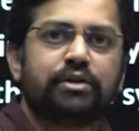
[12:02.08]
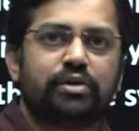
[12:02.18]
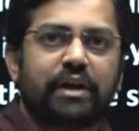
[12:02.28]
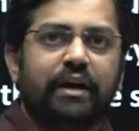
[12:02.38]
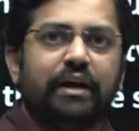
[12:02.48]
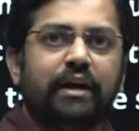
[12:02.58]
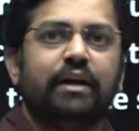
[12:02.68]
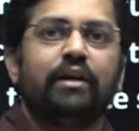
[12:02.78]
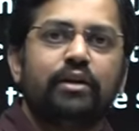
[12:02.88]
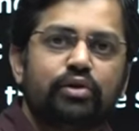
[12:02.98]
this
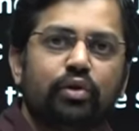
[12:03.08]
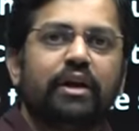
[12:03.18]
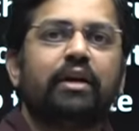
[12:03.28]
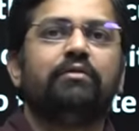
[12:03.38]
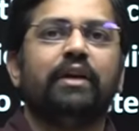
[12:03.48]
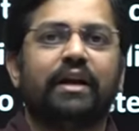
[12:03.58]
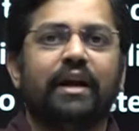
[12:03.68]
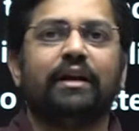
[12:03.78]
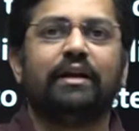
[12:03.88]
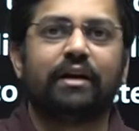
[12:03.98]
society so that we
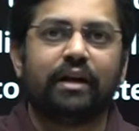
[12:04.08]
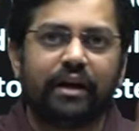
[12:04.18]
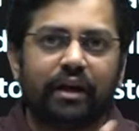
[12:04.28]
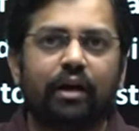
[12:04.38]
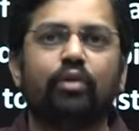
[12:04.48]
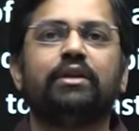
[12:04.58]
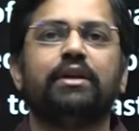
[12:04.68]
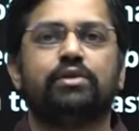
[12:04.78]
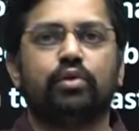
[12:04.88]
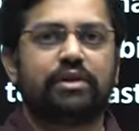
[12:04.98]
can clear out
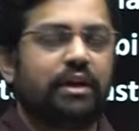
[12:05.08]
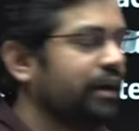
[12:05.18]
this social